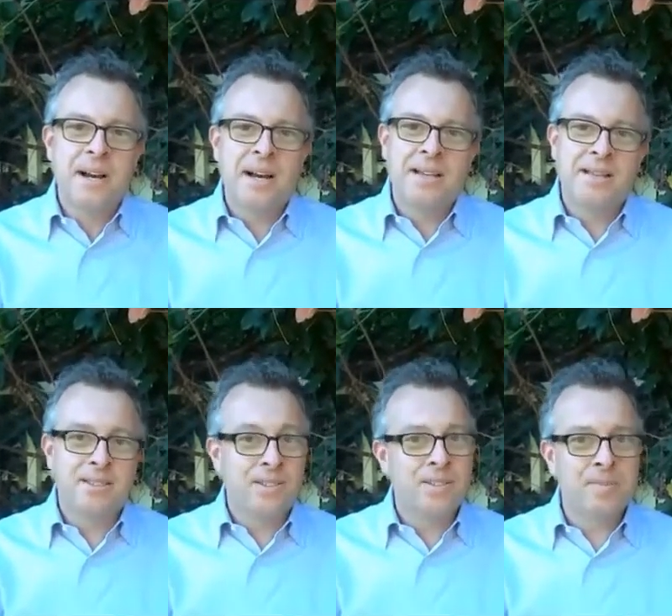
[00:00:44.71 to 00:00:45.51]
uh,
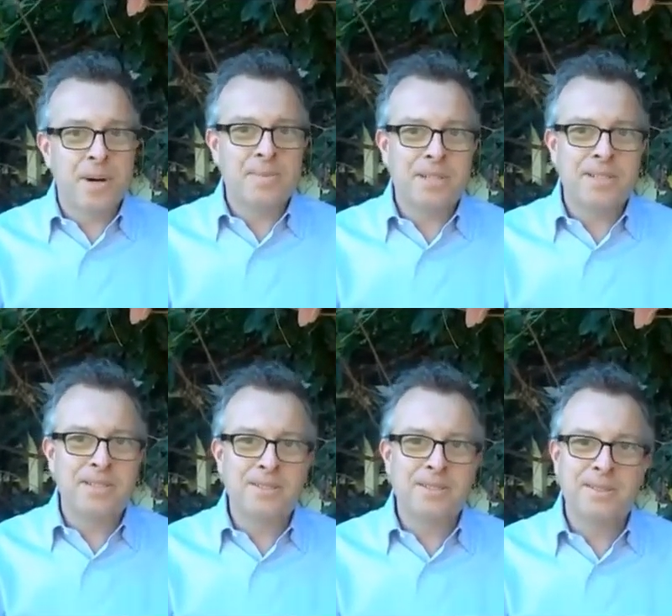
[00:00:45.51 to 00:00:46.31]
there's Good
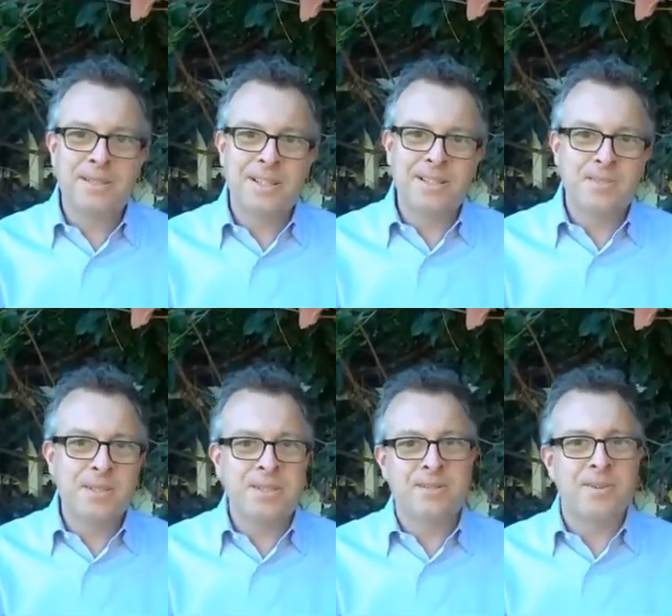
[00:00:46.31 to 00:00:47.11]
Barbecue, there's
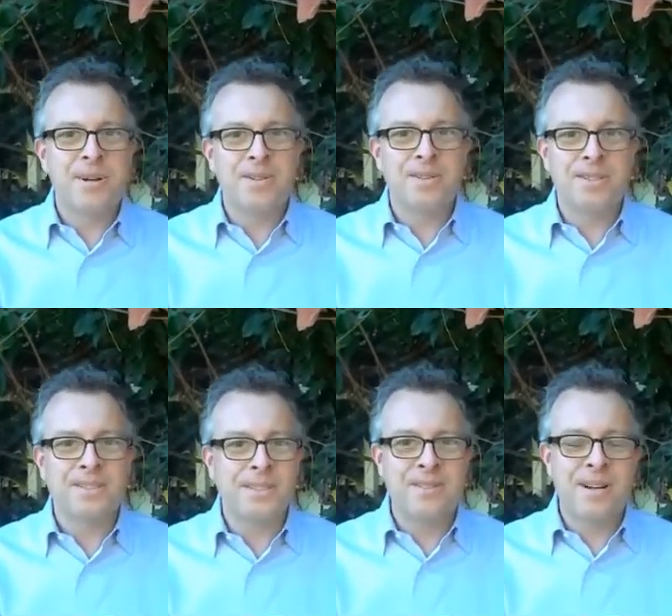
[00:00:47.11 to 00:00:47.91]
Music Row,
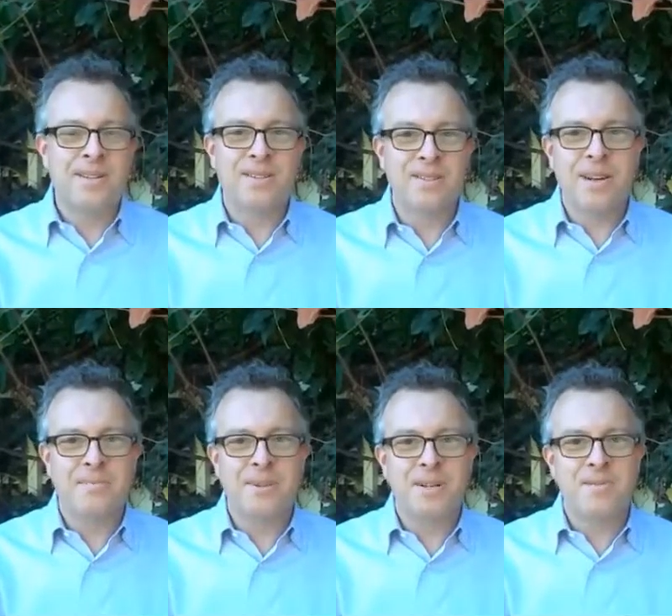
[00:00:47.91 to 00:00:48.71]
there's the Grand Old
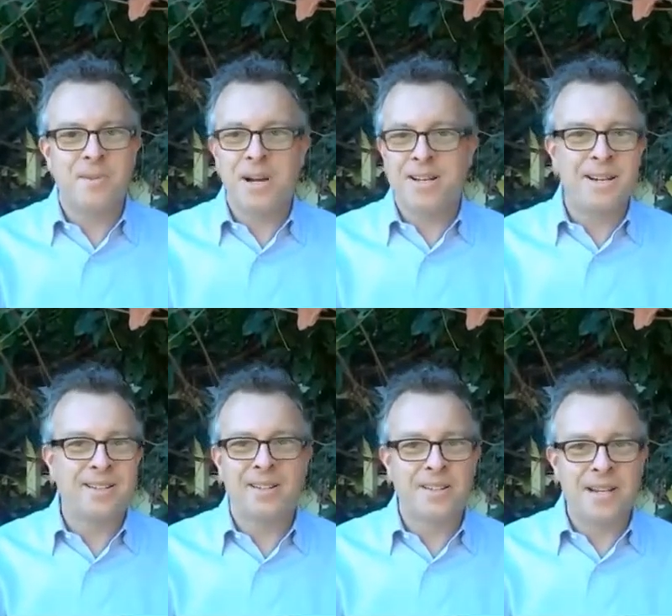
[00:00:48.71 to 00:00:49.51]
Opry. Why not
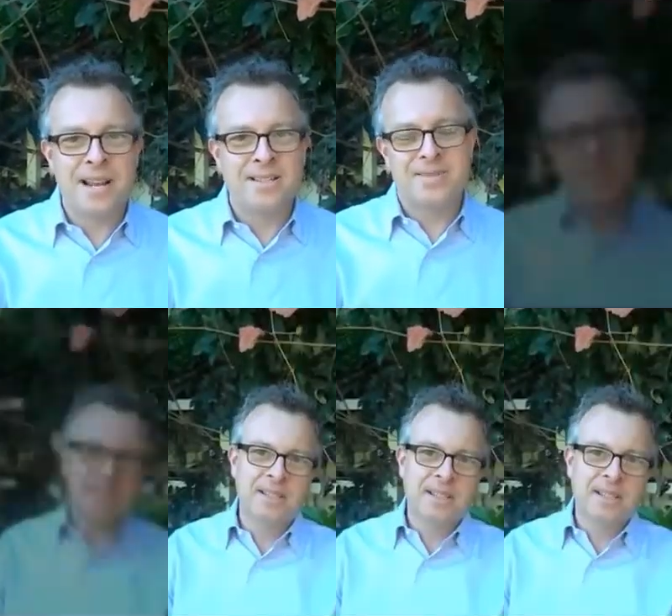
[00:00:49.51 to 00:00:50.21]
go to Nashville?